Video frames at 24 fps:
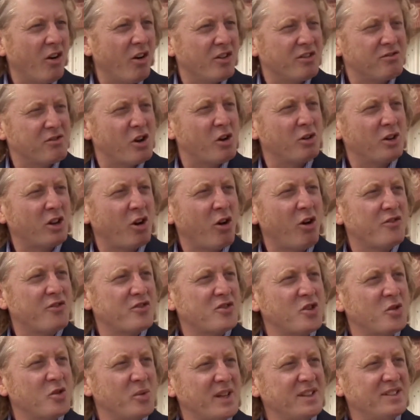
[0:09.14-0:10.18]
the role that
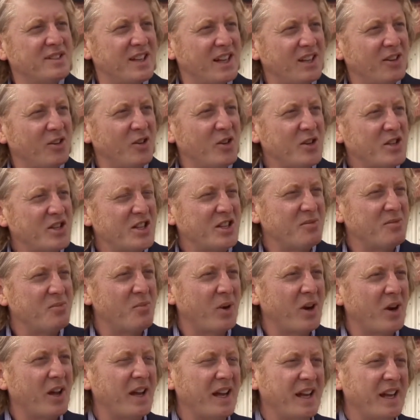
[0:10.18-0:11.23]
offshore wind technology can
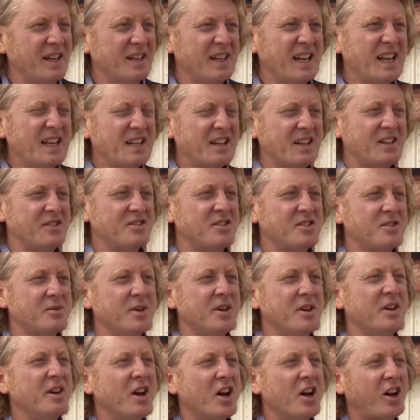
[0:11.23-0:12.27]
play in leading us
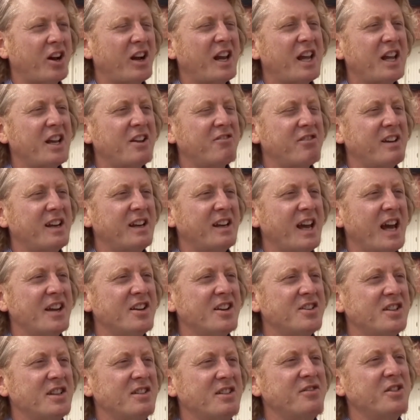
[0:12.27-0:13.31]
to a, a clean, green
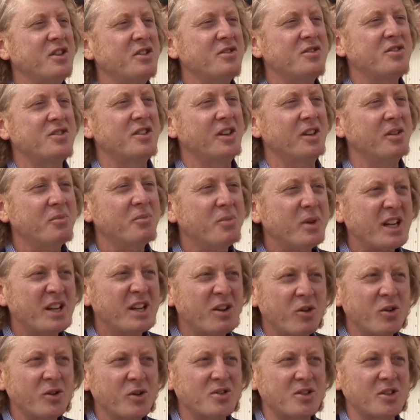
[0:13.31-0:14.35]
energy future. But it
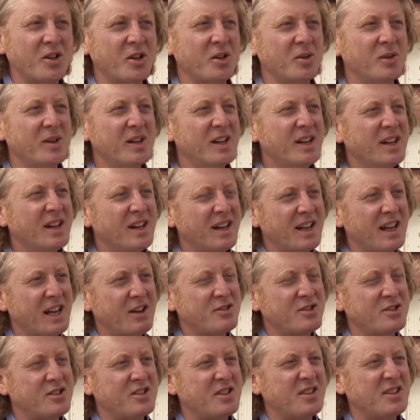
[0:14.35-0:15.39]
also
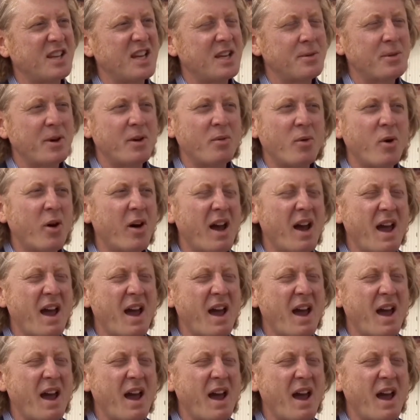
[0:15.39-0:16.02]
allows us to think about what